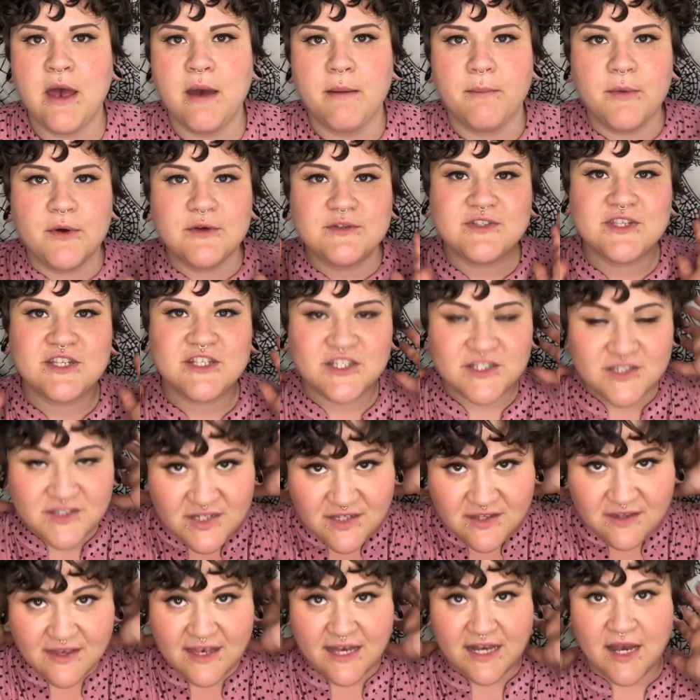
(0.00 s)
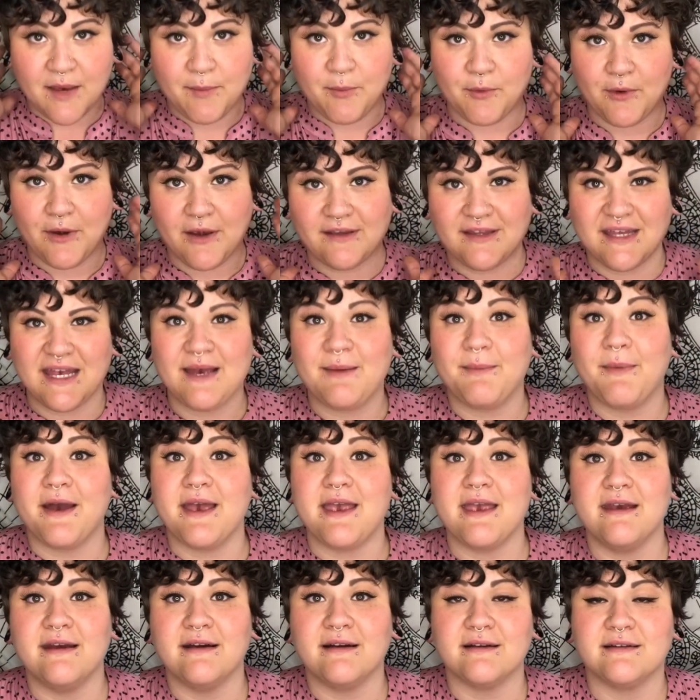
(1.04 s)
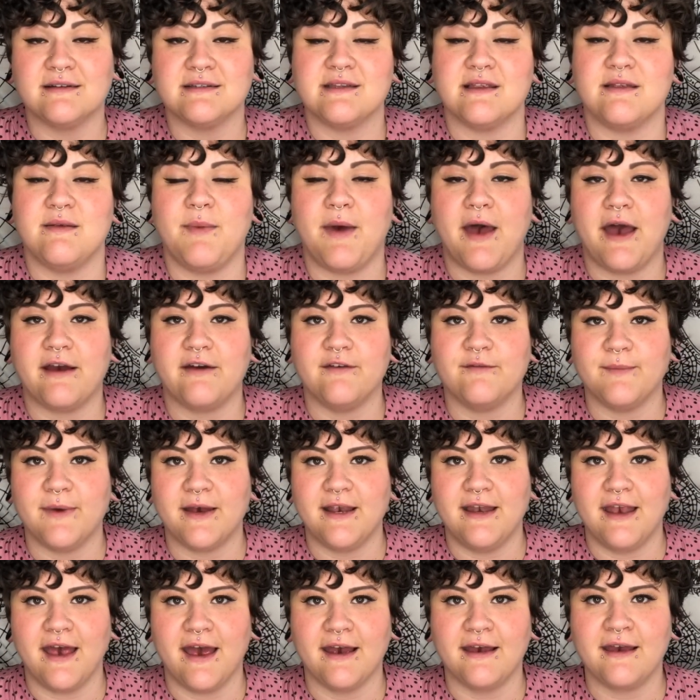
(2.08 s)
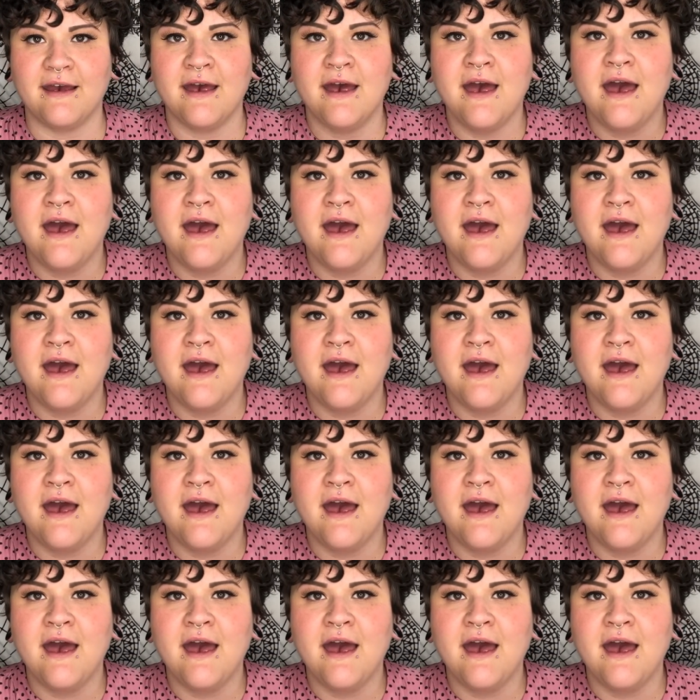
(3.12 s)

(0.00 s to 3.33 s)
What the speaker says: mostly just to clean up around like my ears and the back of my neck.